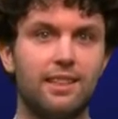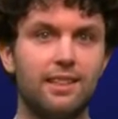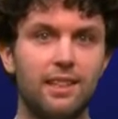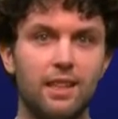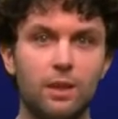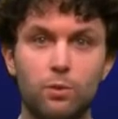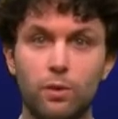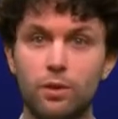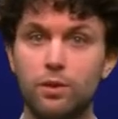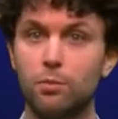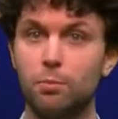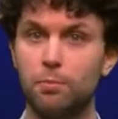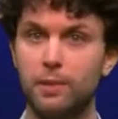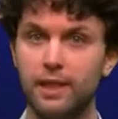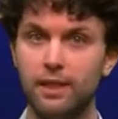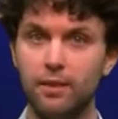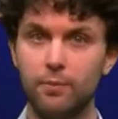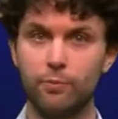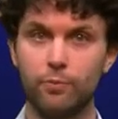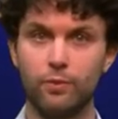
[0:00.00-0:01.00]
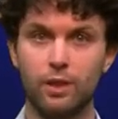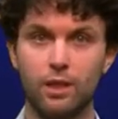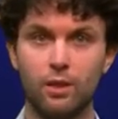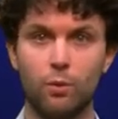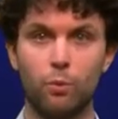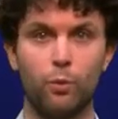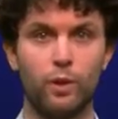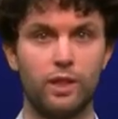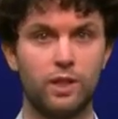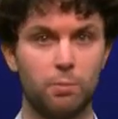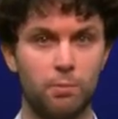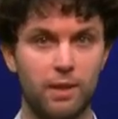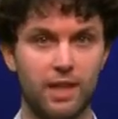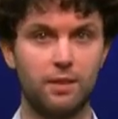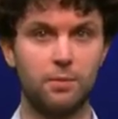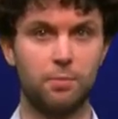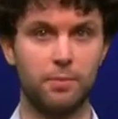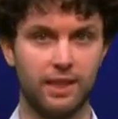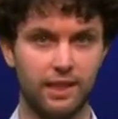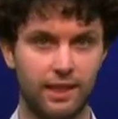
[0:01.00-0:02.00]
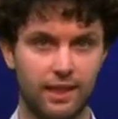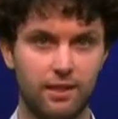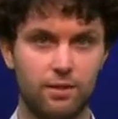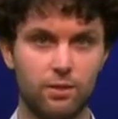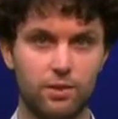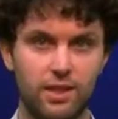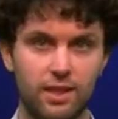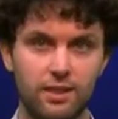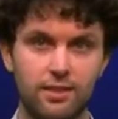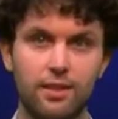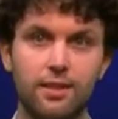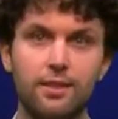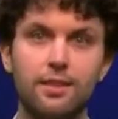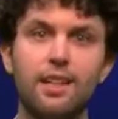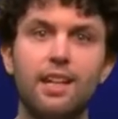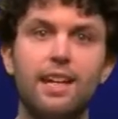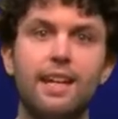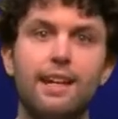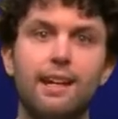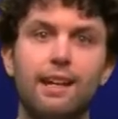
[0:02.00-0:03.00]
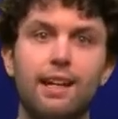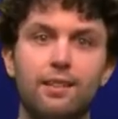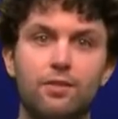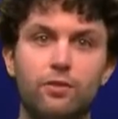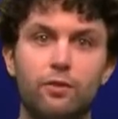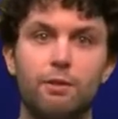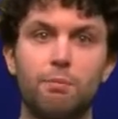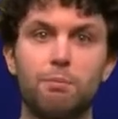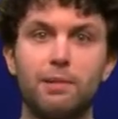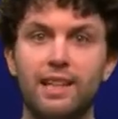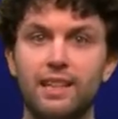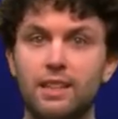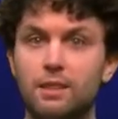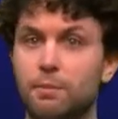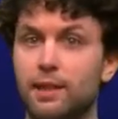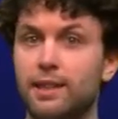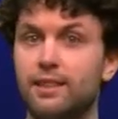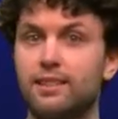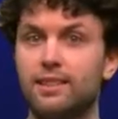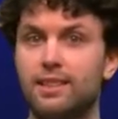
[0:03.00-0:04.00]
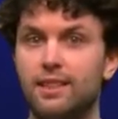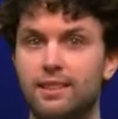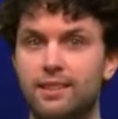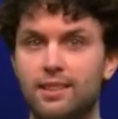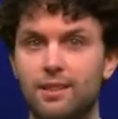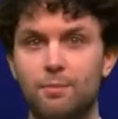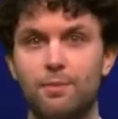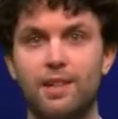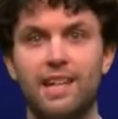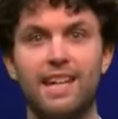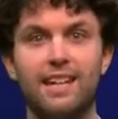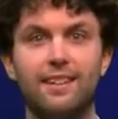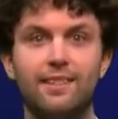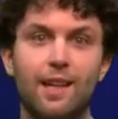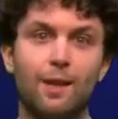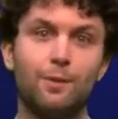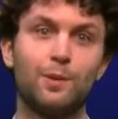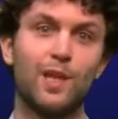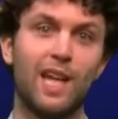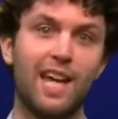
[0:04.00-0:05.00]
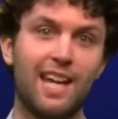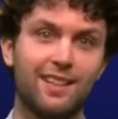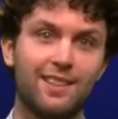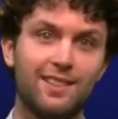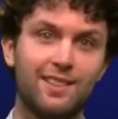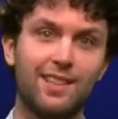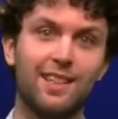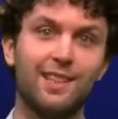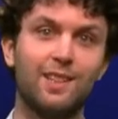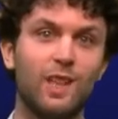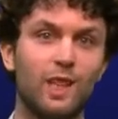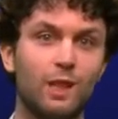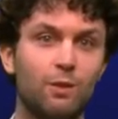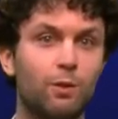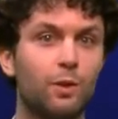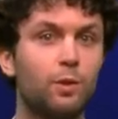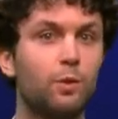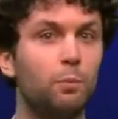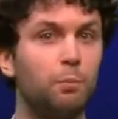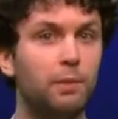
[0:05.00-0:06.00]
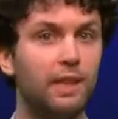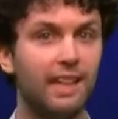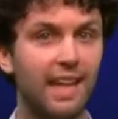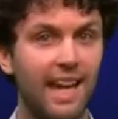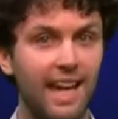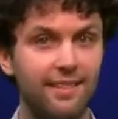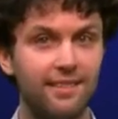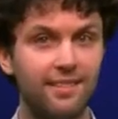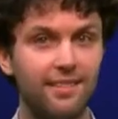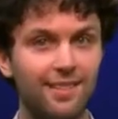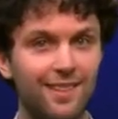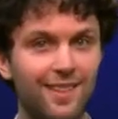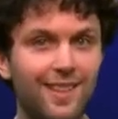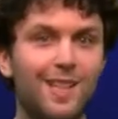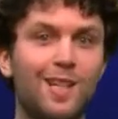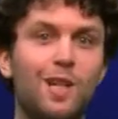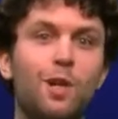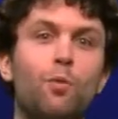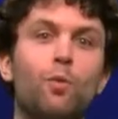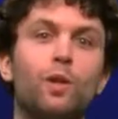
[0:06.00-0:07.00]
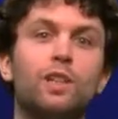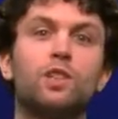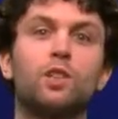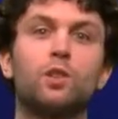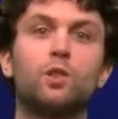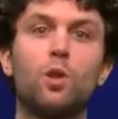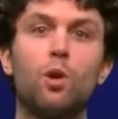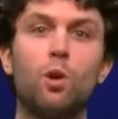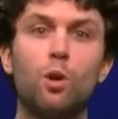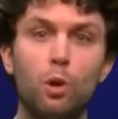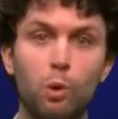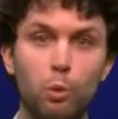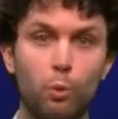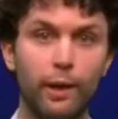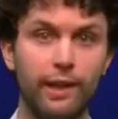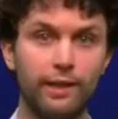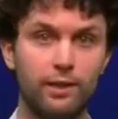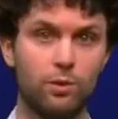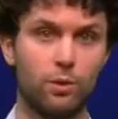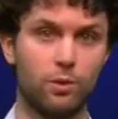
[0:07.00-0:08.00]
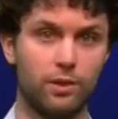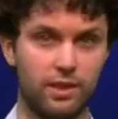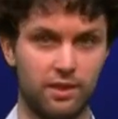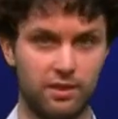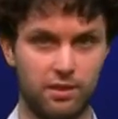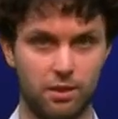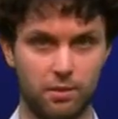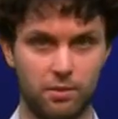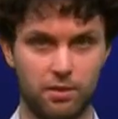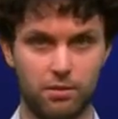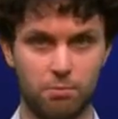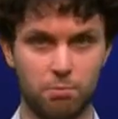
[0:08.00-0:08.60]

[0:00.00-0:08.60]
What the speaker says: is equal to b, which might be inconsistent, is replaced by the system A times x is equal to b hat, which is always consistent.